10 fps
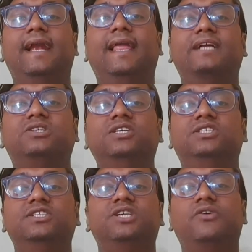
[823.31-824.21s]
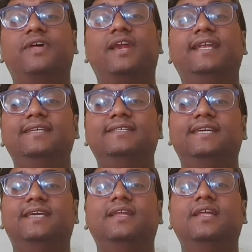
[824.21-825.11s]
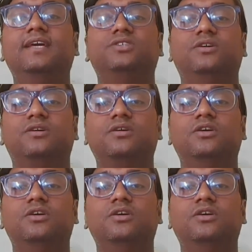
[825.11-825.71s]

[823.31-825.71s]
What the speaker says: and actually change their variety seeking nature.